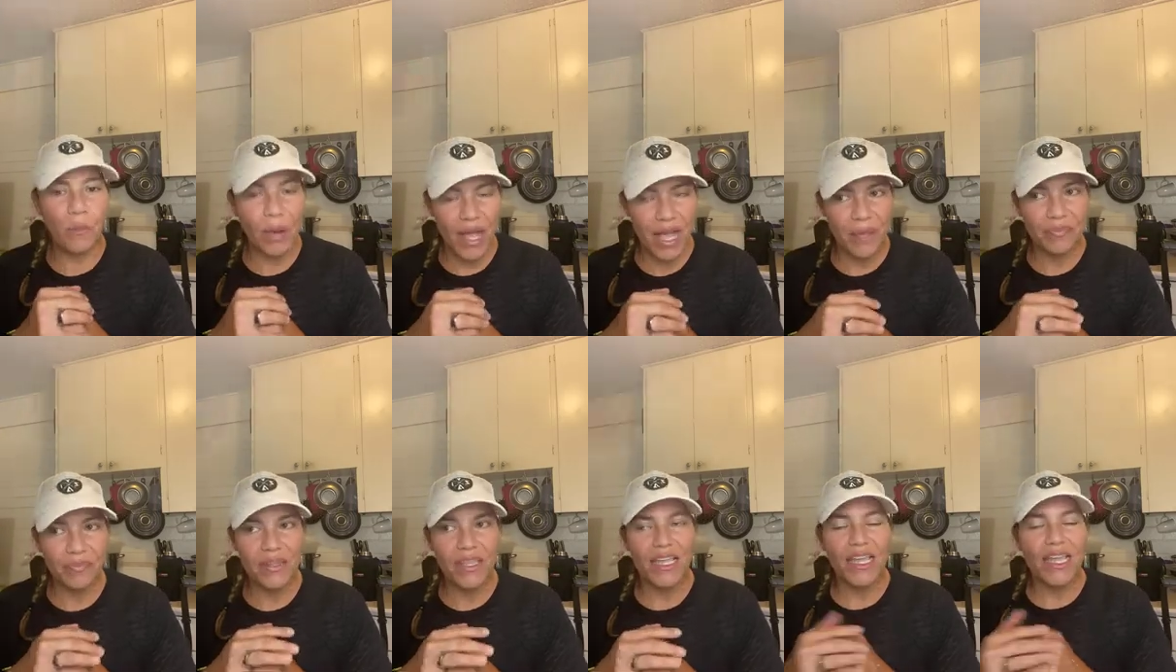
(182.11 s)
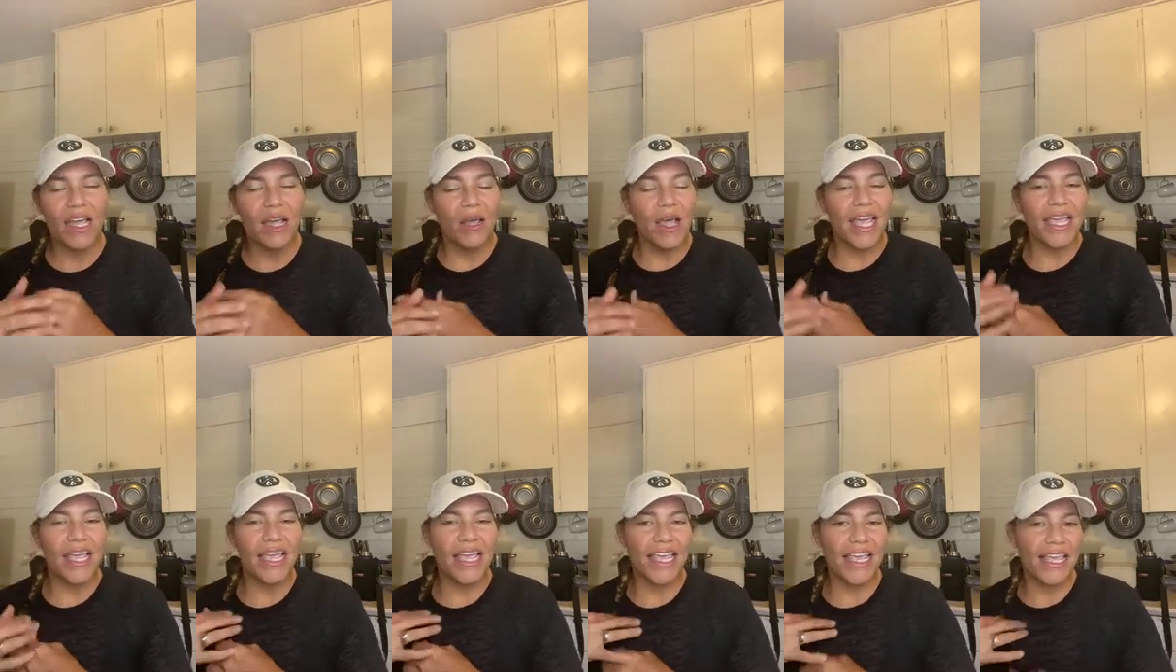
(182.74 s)
But
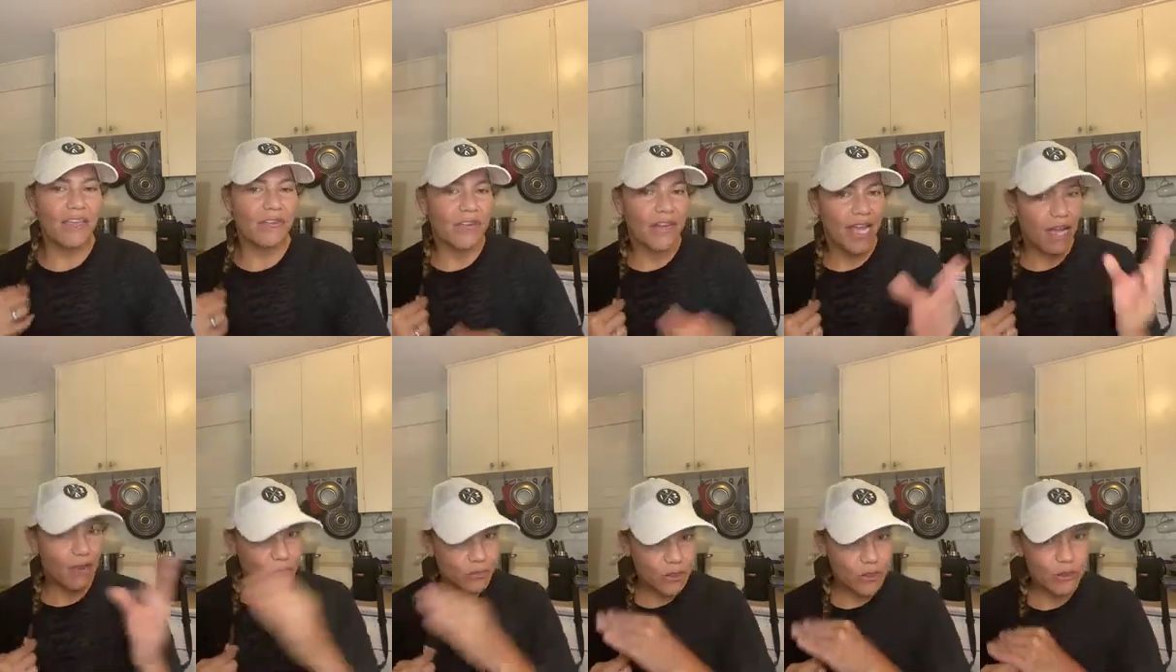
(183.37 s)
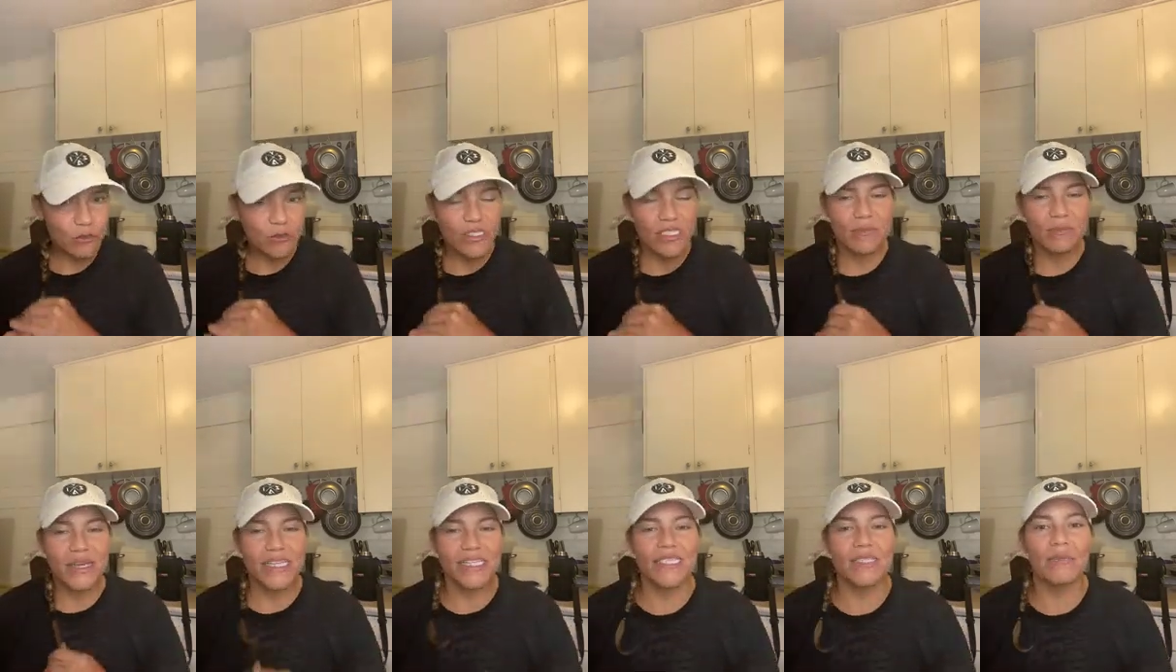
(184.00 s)
even after losing
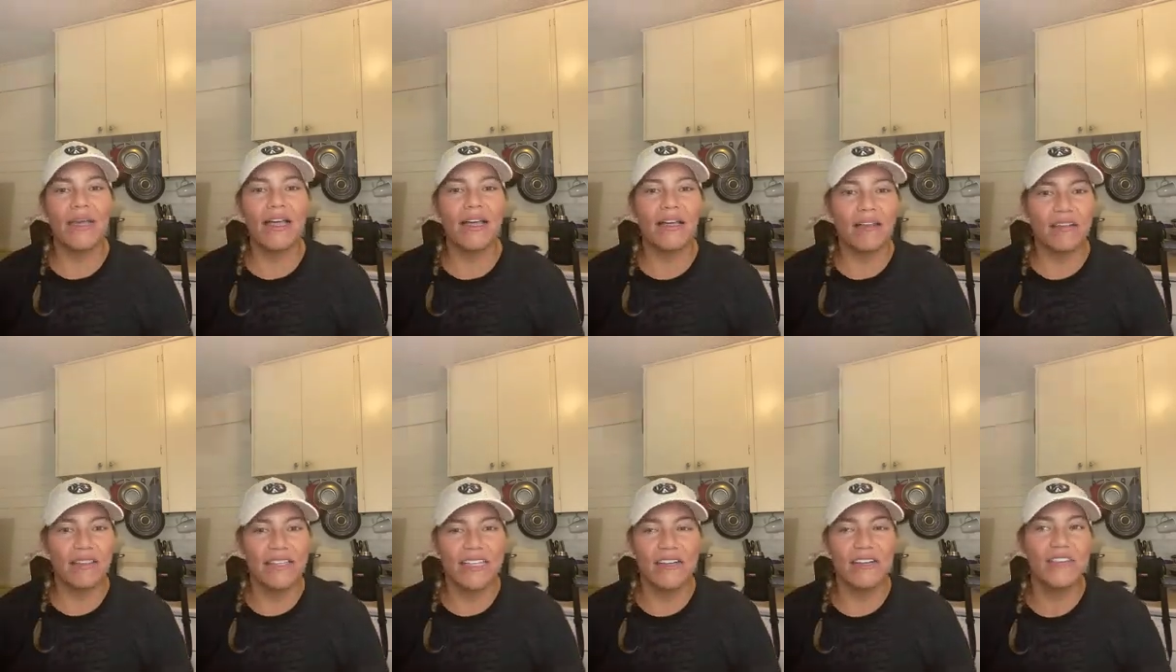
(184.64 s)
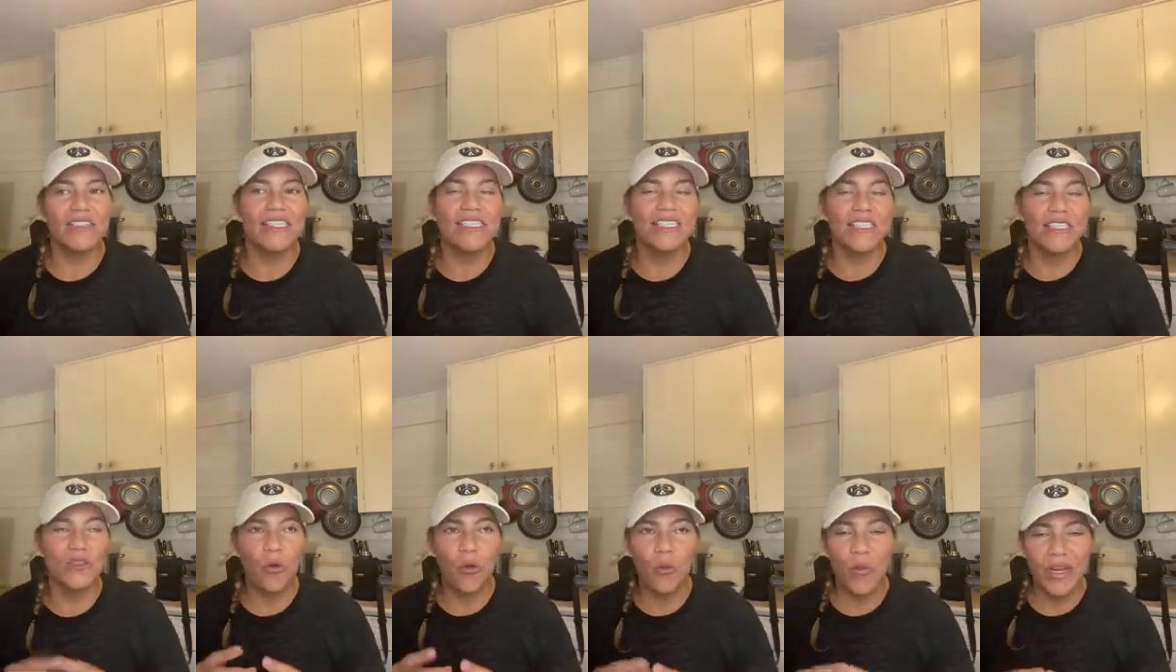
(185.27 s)
my smell, there's
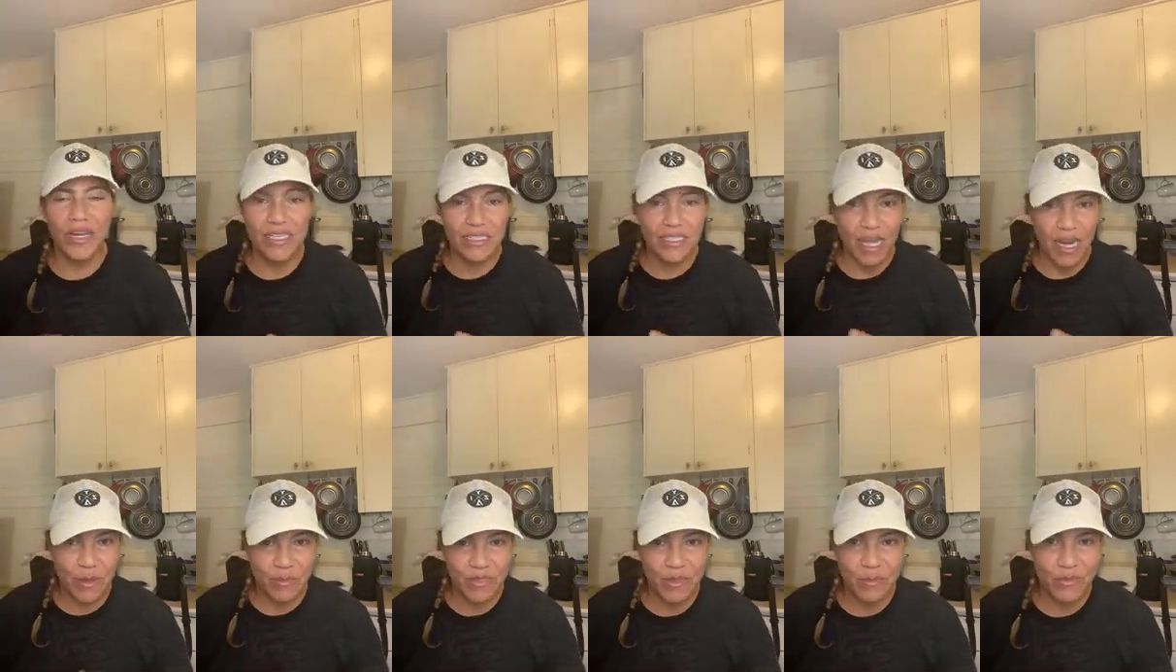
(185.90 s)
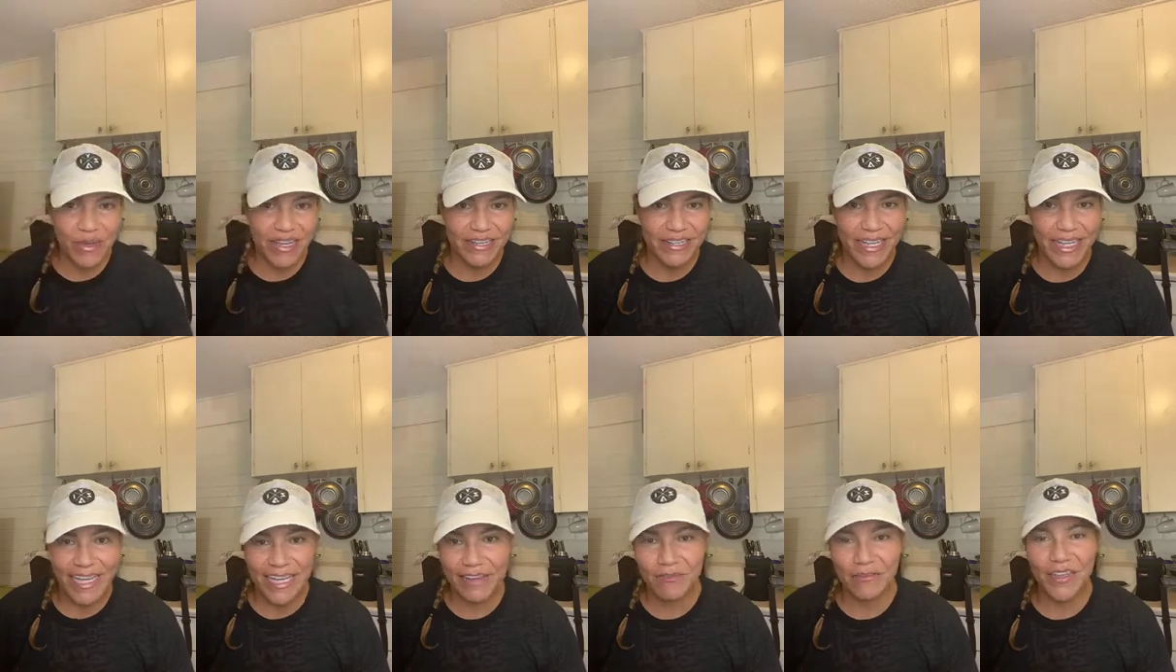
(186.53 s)
so many times in my
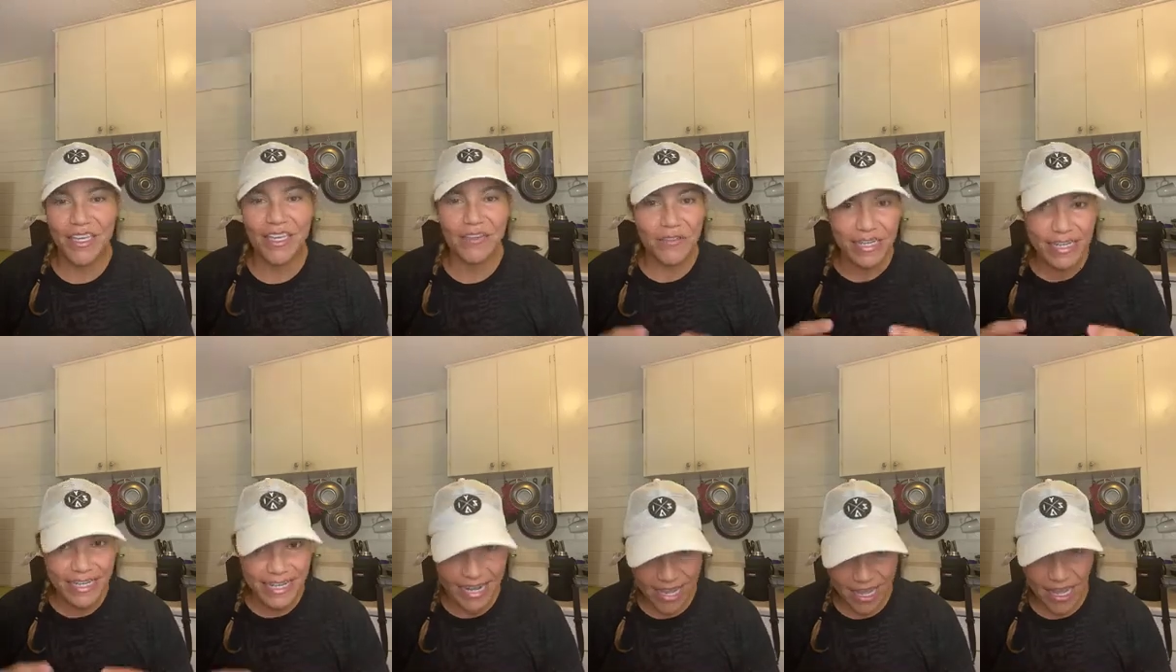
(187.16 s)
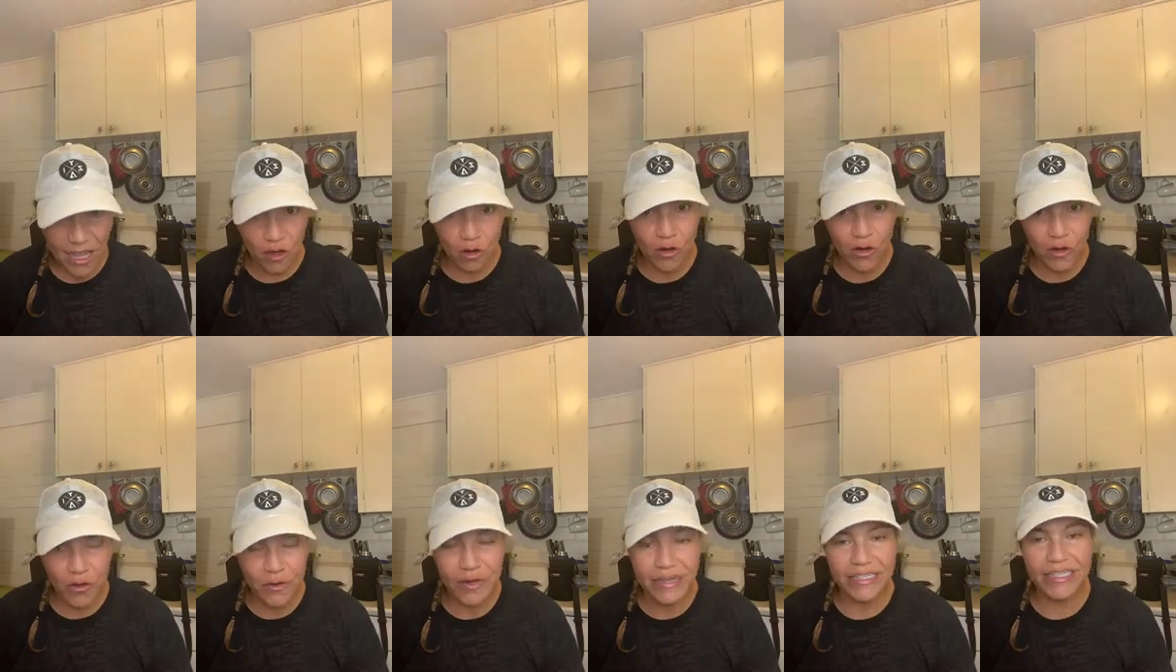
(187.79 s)
life, even now,
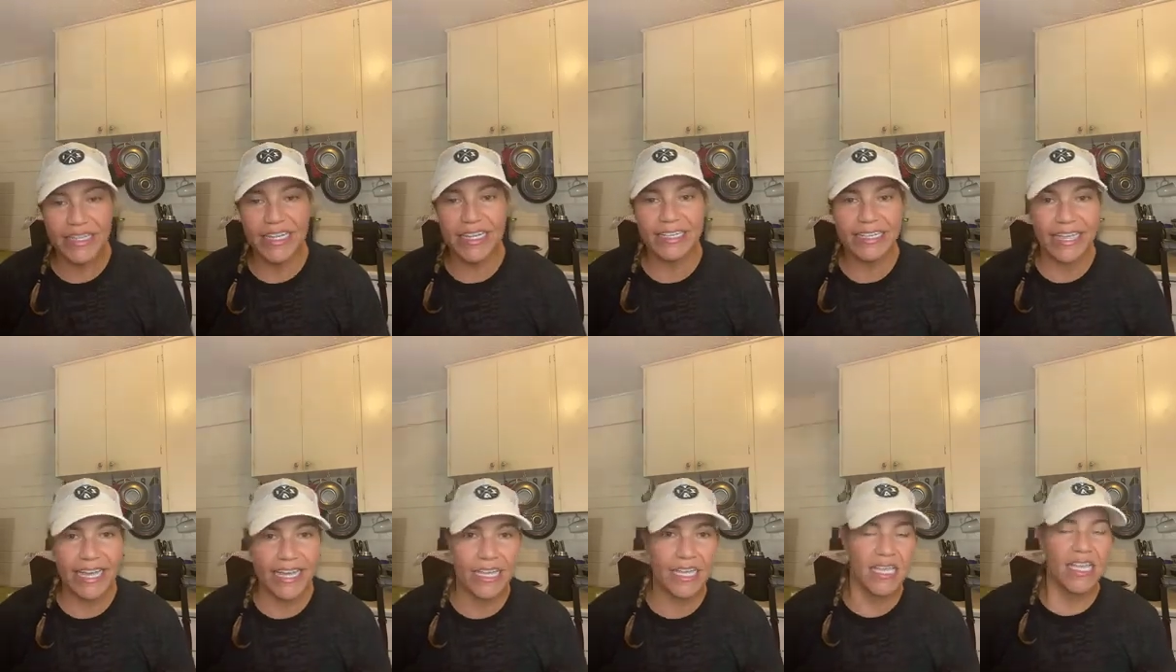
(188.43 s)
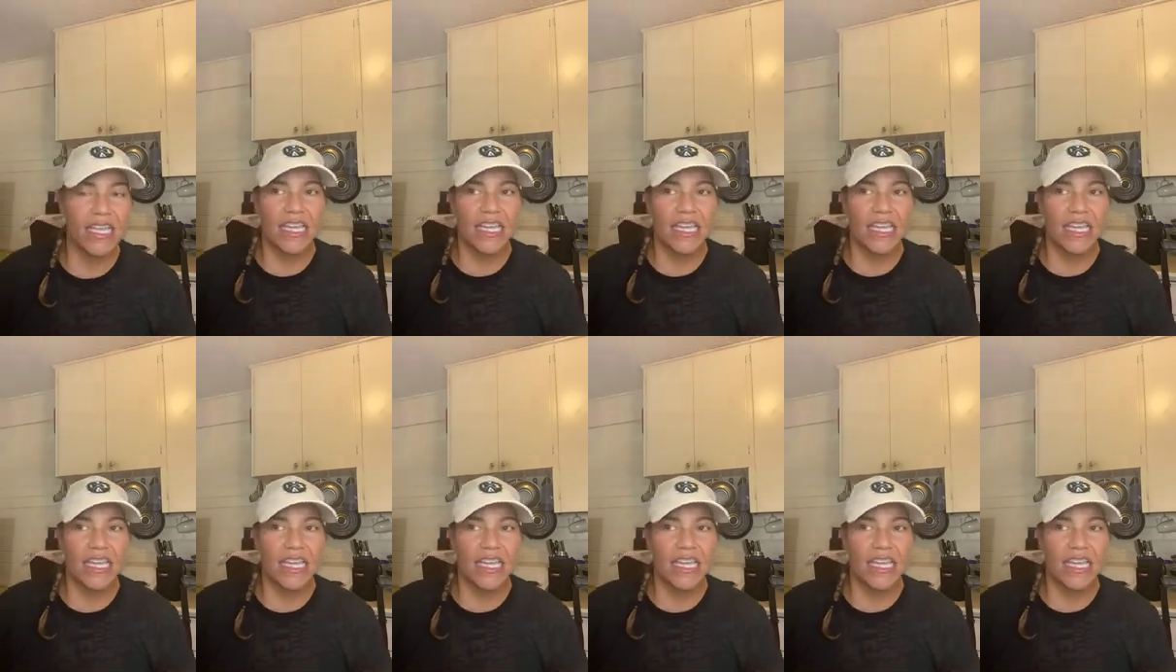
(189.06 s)
currently, like,